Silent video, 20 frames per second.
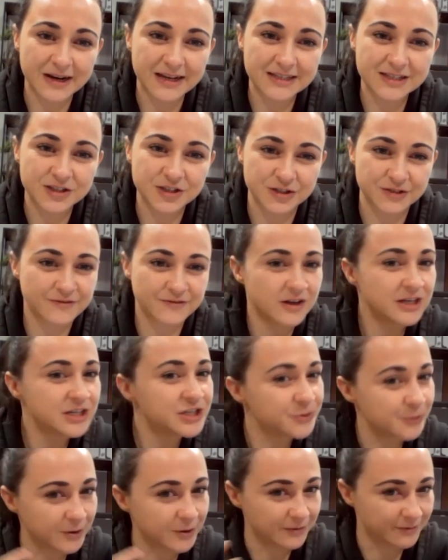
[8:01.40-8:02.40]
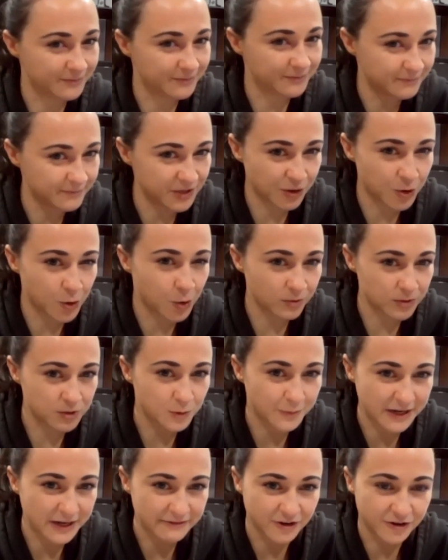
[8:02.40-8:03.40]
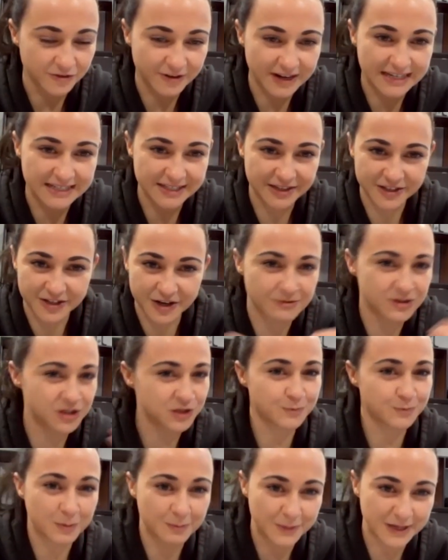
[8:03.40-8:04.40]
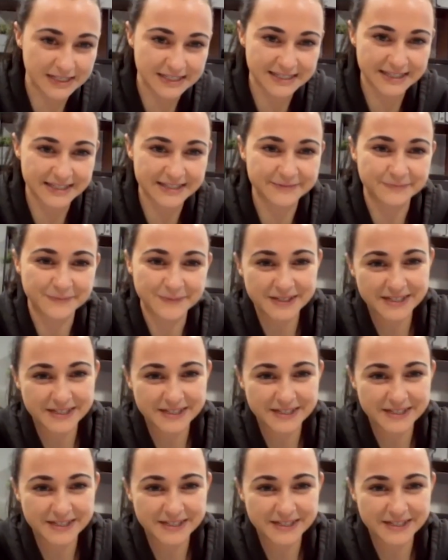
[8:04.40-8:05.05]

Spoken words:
it's just virtual. You call somebody for a reason, you don't just bump into them.